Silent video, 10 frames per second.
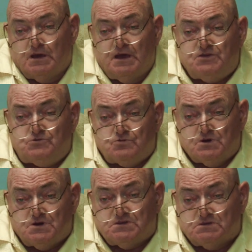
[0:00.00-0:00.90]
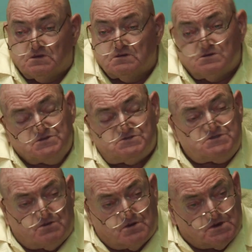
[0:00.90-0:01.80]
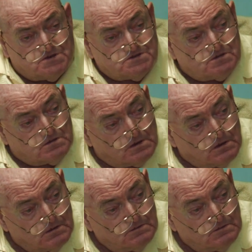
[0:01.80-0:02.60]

He took it seriously.